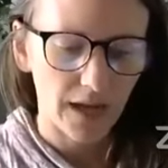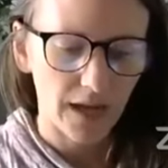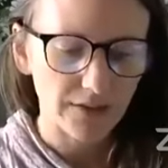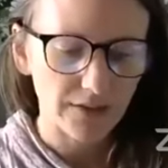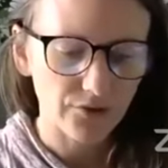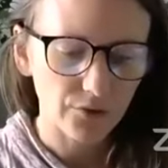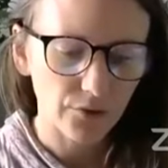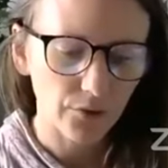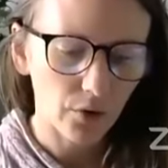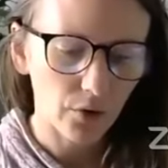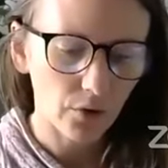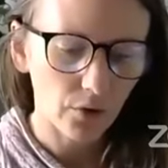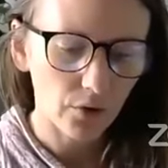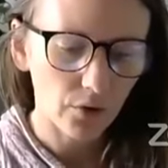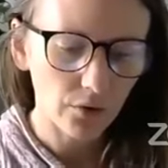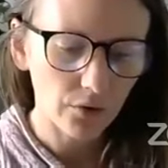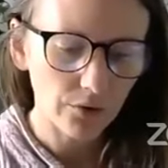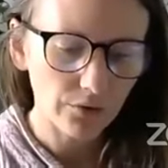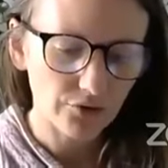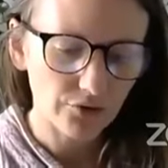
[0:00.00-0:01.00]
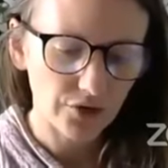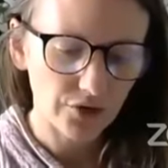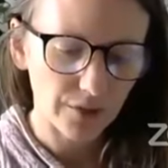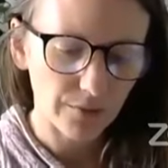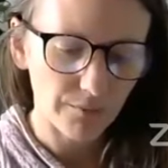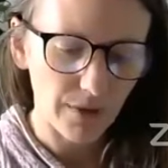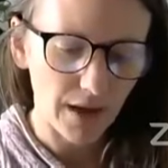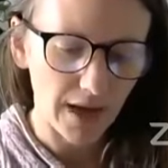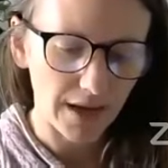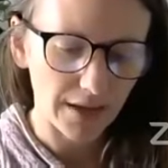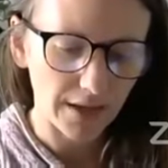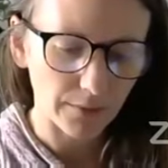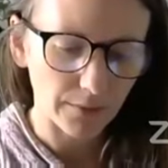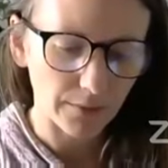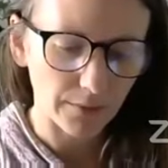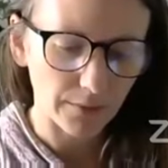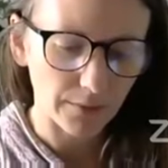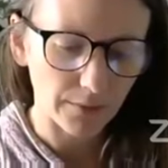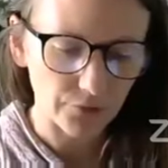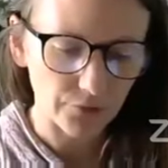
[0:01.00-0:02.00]
As you hold Chinmaya
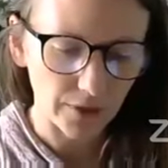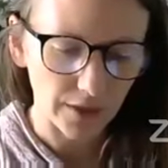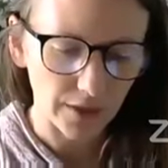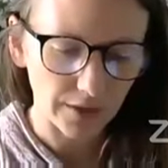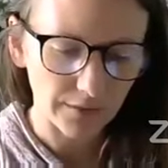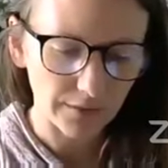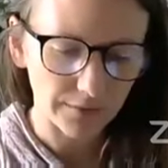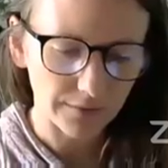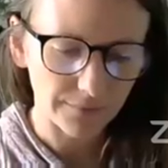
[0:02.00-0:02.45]
Mudra,